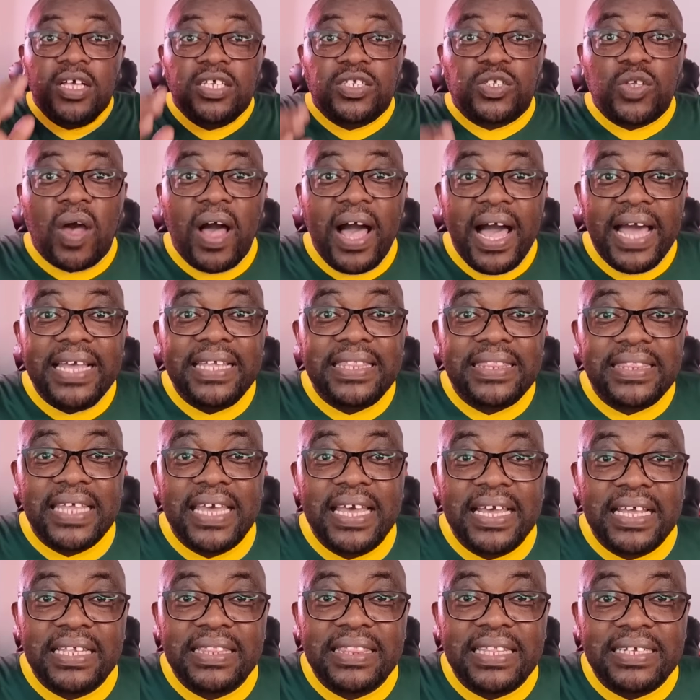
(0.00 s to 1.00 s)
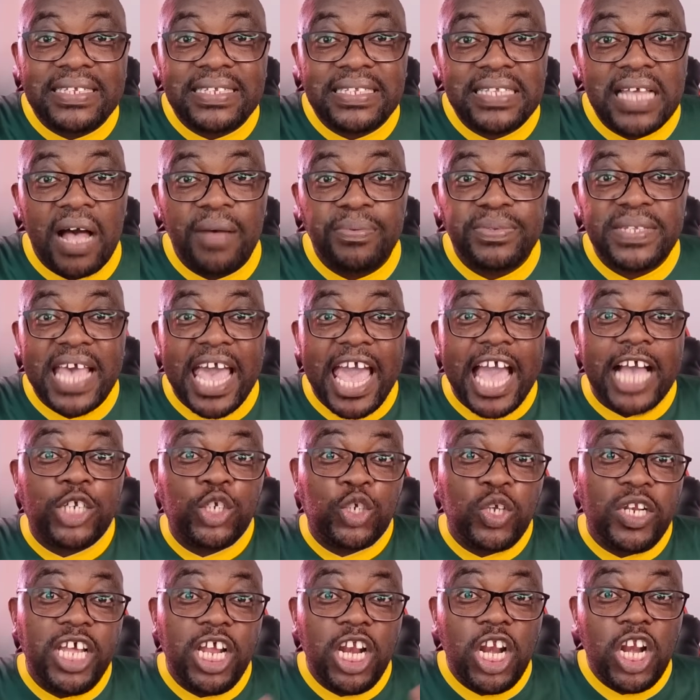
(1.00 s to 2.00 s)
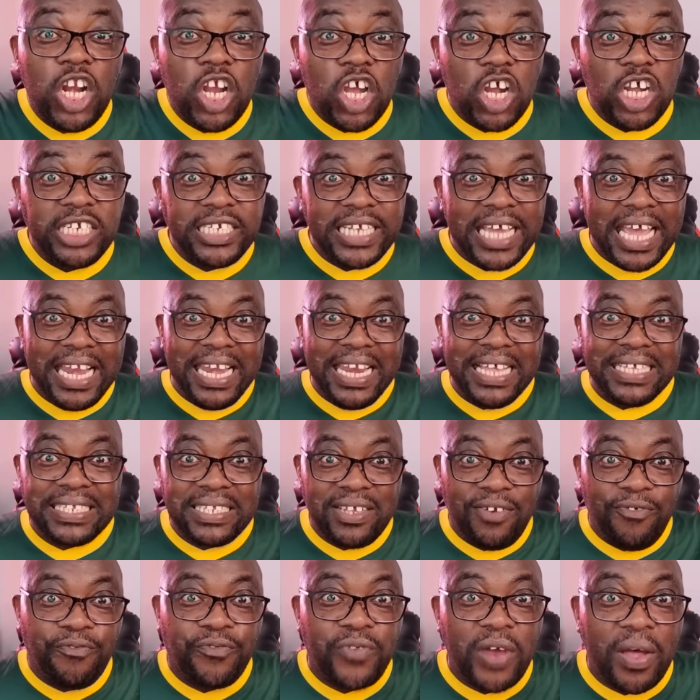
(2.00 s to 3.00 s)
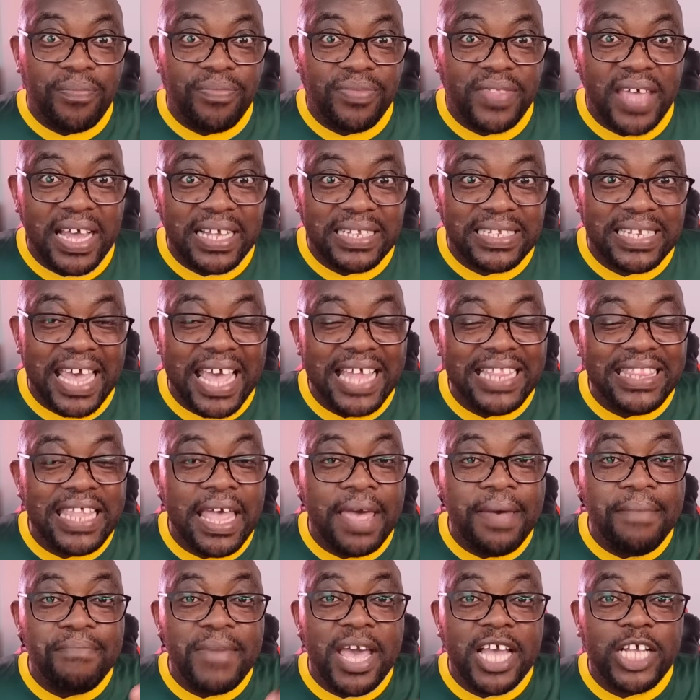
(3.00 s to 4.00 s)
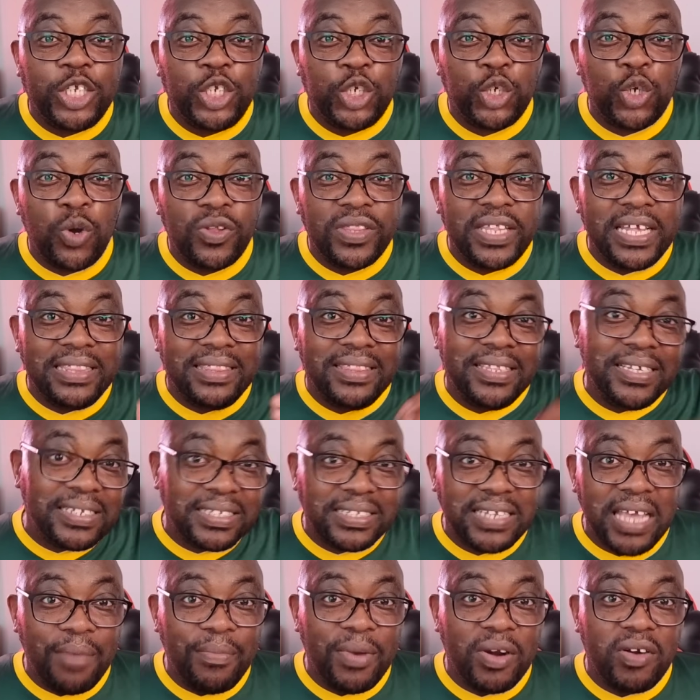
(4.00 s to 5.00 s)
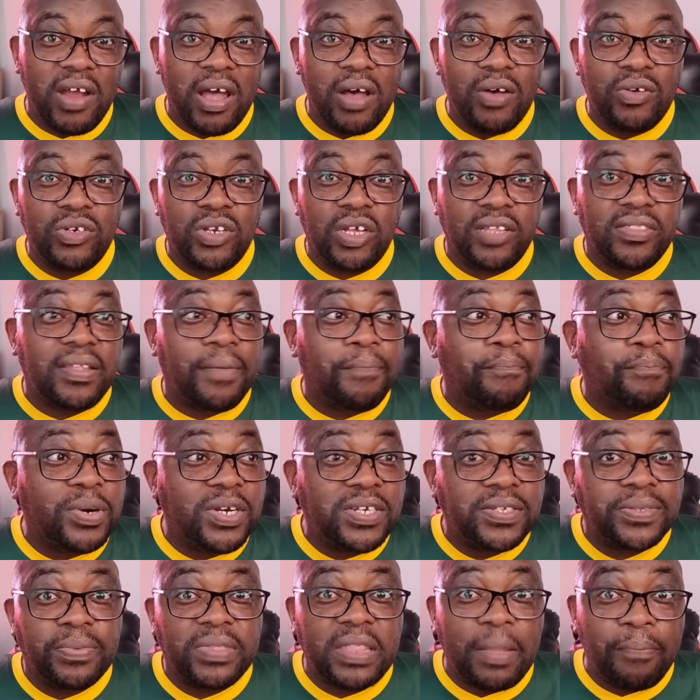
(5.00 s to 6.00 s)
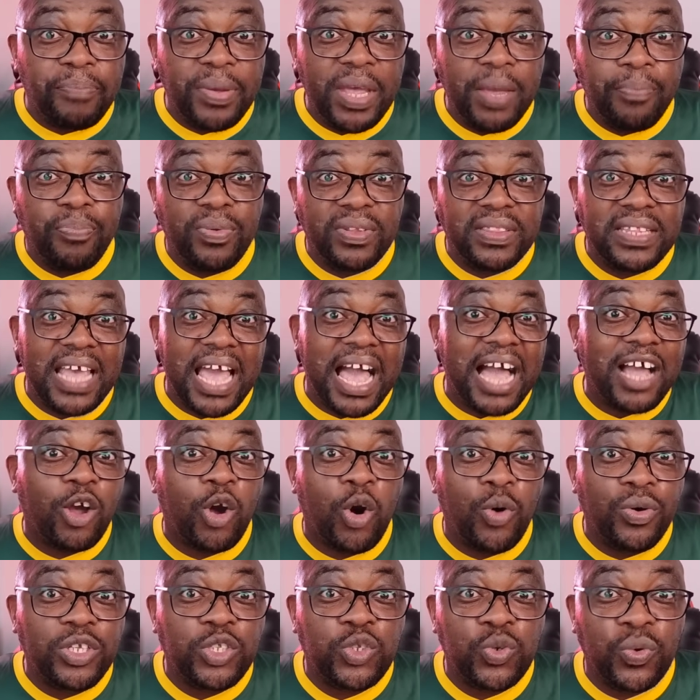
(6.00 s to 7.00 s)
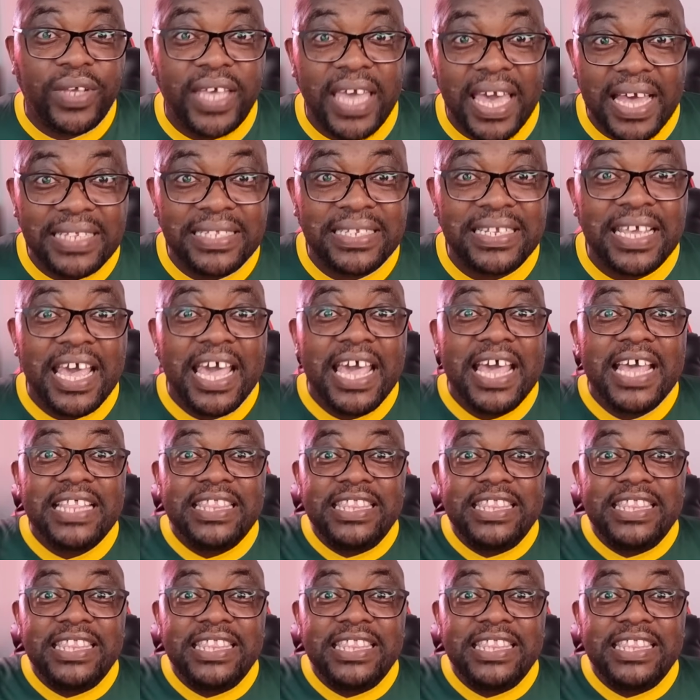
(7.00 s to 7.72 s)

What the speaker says: So I think the subs actually learned a lesson from that, and they made sure that this time around, the people they are going to get,